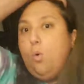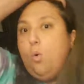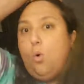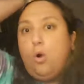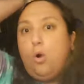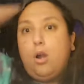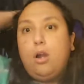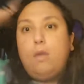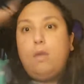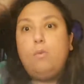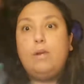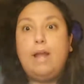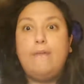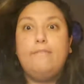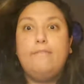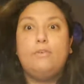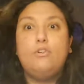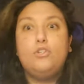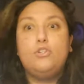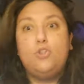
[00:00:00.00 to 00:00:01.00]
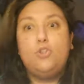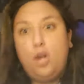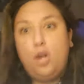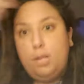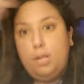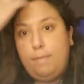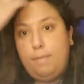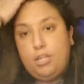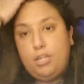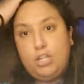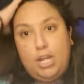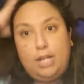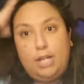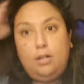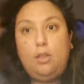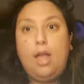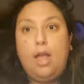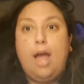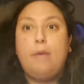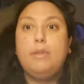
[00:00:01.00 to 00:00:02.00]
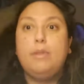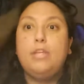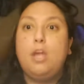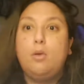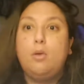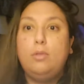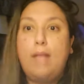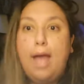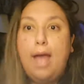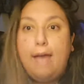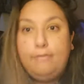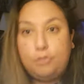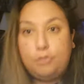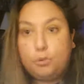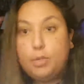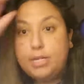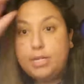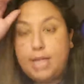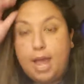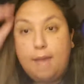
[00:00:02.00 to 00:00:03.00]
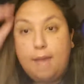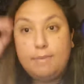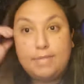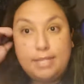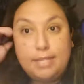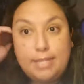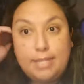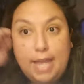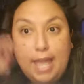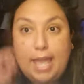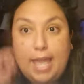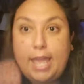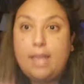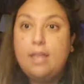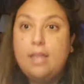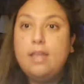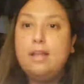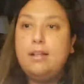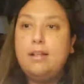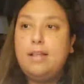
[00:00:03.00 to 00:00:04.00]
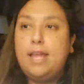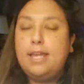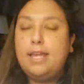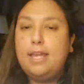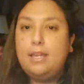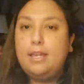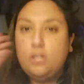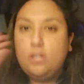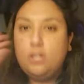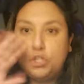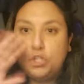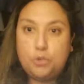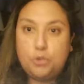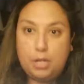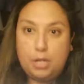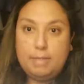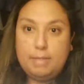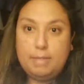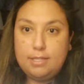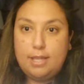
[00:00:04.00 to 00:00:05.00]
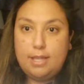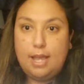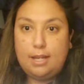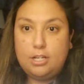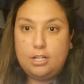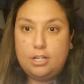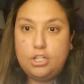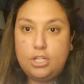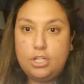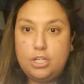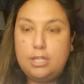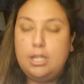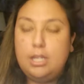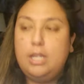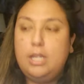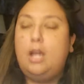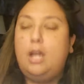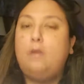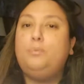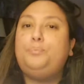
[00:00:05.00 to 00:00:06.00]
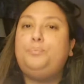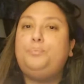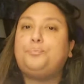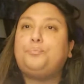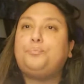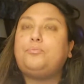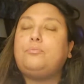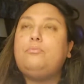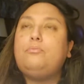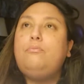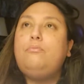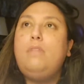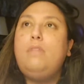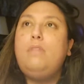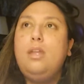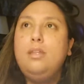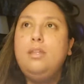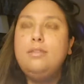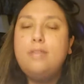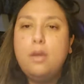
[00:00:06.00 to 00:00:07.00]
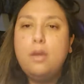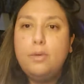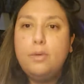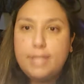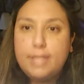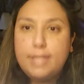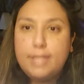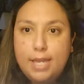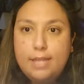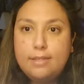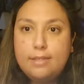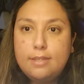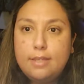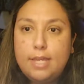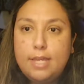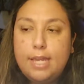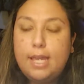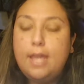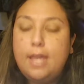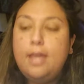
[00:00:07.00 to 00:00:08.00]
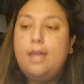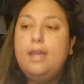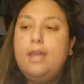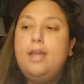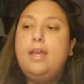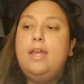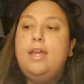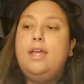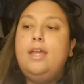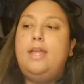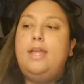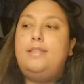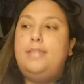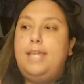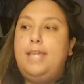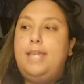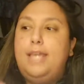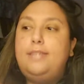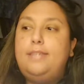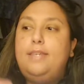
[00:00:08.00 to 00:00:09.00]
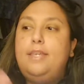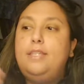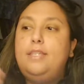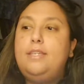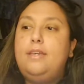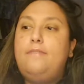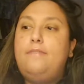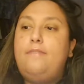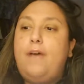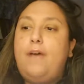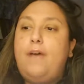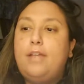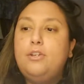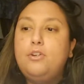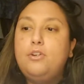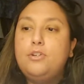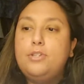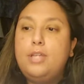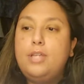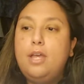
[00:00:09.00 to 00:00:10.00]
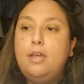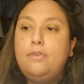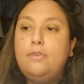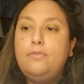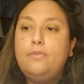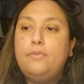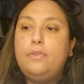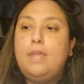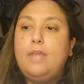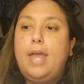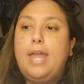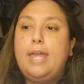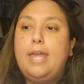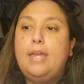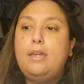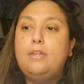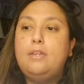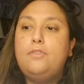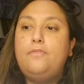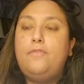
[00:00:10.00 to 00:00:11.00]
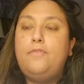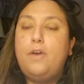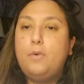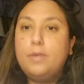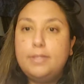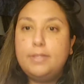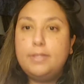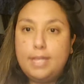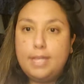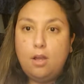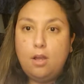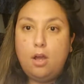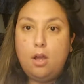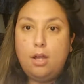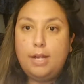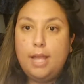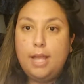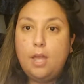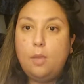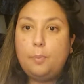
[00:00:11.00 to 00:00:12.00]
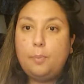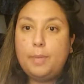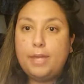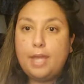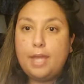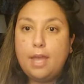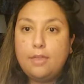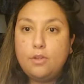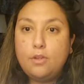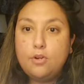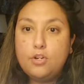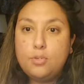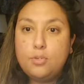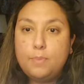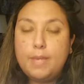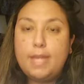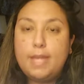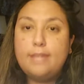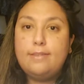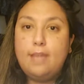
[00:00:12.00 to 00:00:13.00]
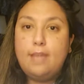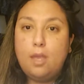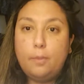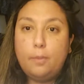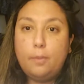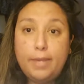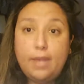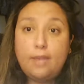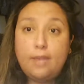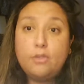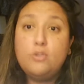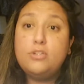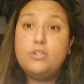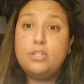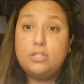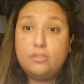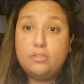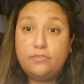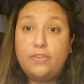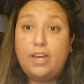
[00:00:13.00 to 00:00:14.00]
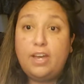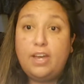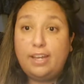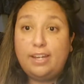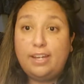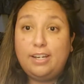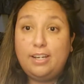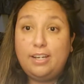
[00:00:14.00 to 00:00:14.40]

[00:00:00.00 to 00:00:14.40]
Or when I first started my channel, I would go live 3 times a day, like extremist kind of shit, you know? And so it's easy to find yourself like focusing on helping others because helping others is fun.